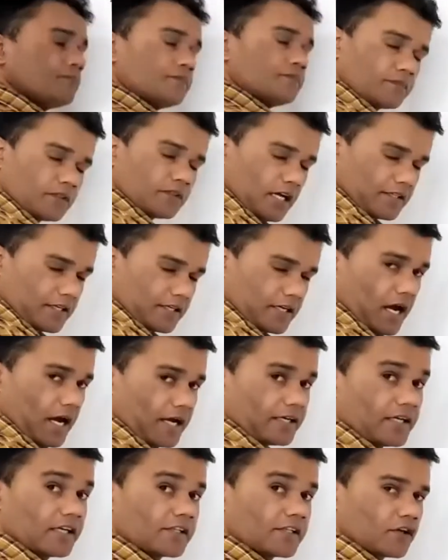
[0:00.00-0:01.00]
as an
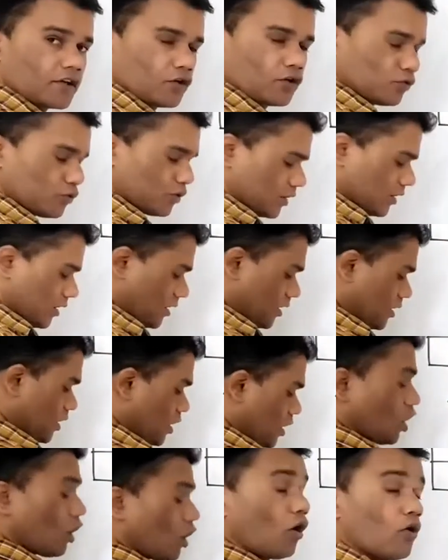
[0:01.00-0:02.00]
ideal solution
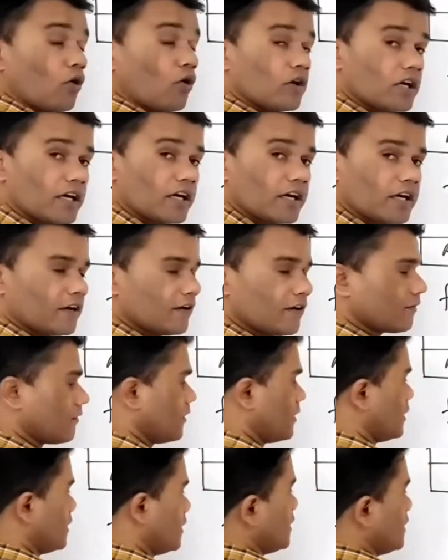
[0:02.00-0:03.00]
only if
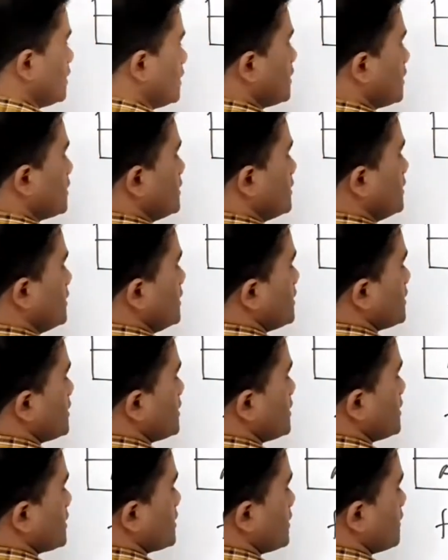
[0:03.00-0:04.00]
these
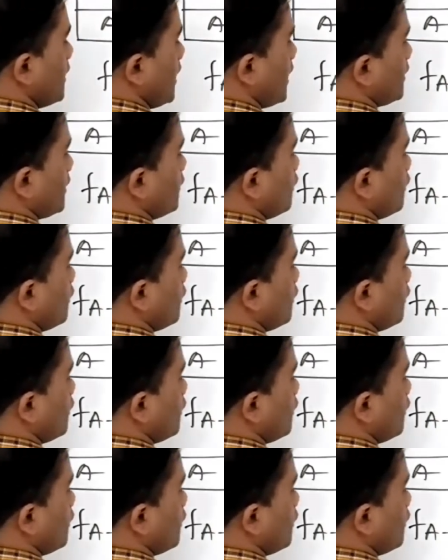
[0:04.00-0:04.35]
attractive